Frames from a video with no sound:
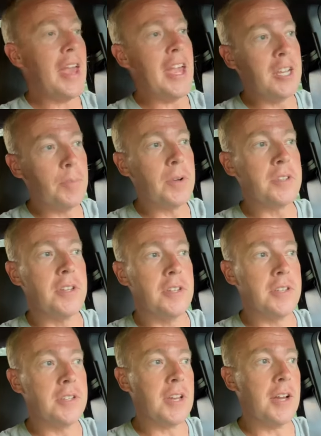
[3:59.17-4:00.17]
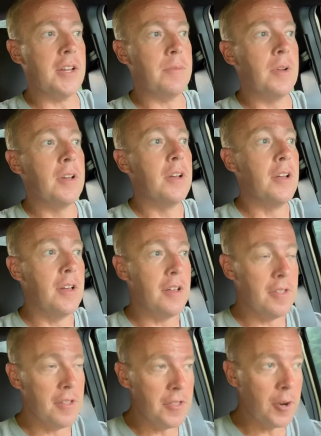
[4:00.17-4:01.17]
80% of the time,
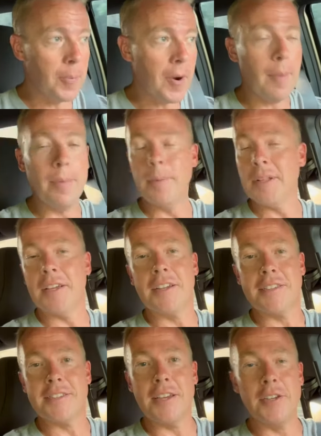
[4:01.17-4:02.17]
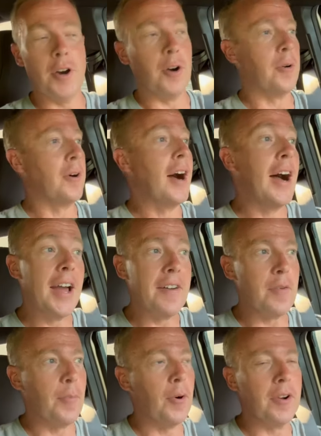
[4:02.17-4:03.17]
they're probably going to say, no, I
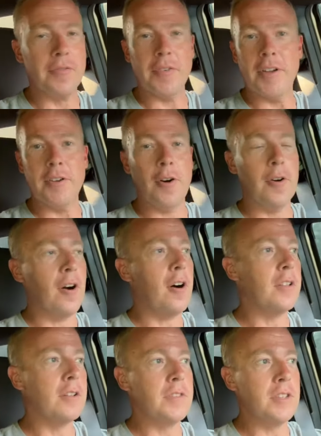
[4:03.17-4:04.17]
have a boyfriend, or all of